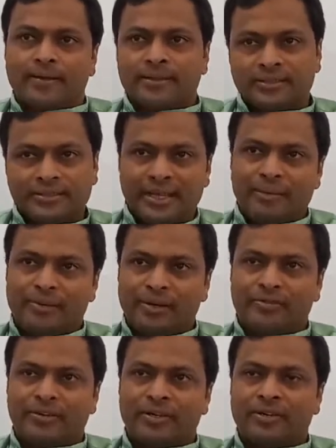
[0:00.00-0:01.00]
Same
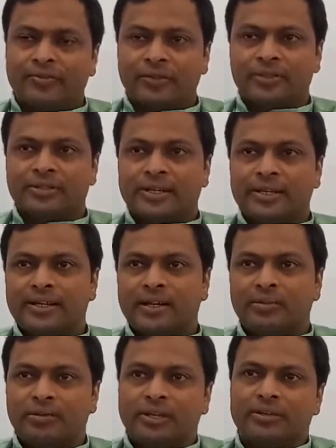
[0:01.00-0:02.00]
liver, if you are studying
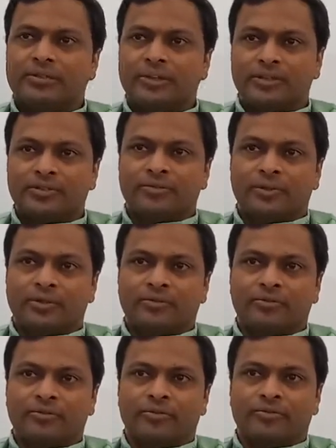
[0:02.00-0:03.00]
how the liver is
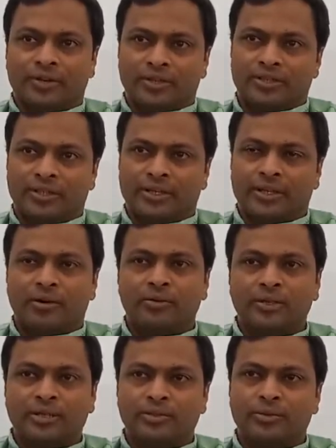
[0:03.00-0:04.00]
functioning, how
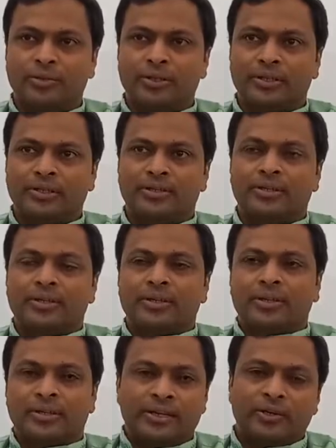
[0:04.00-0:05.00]
it is doing the
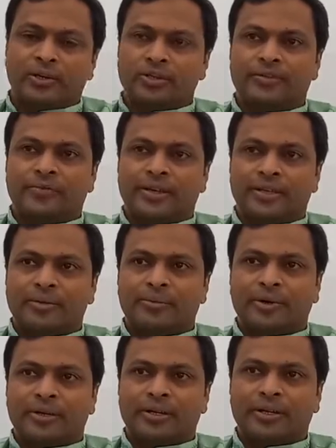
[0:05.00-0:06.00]
detoxifying the
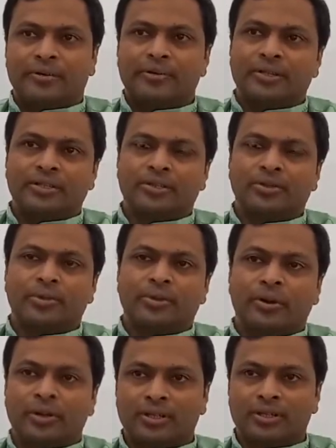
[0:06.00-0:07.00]
body, how it is doing
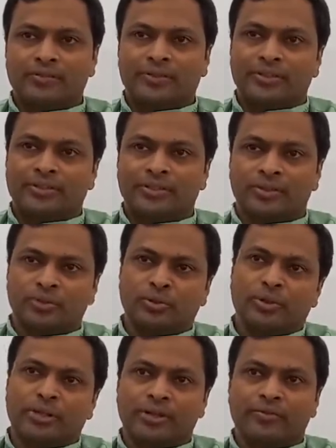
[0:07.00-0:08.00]
all other functions,
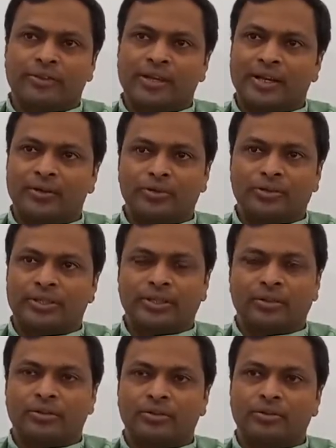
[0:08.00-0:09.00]
storing of glycogen and
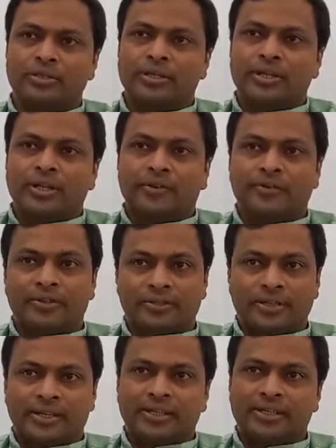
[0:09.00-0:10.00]
all those. If you are
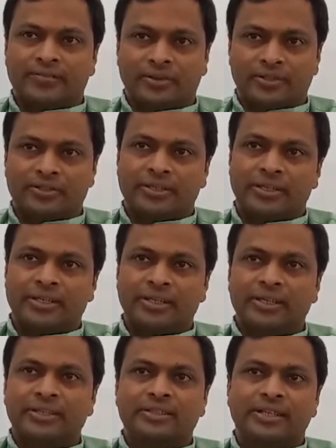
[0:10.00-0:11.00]
studying the function
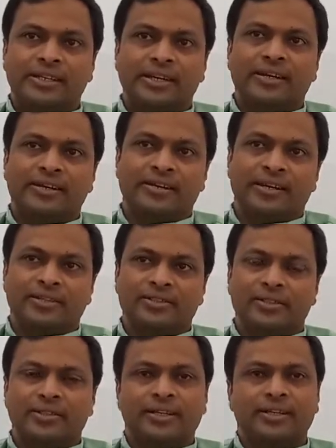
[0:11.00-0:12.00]
in its innate
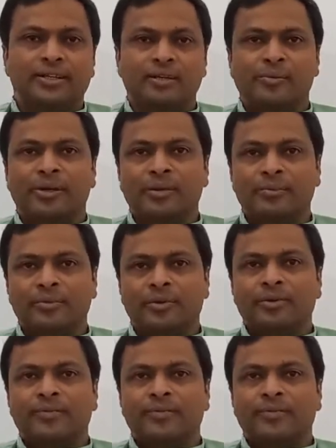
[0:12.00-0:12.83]
nature, then it will become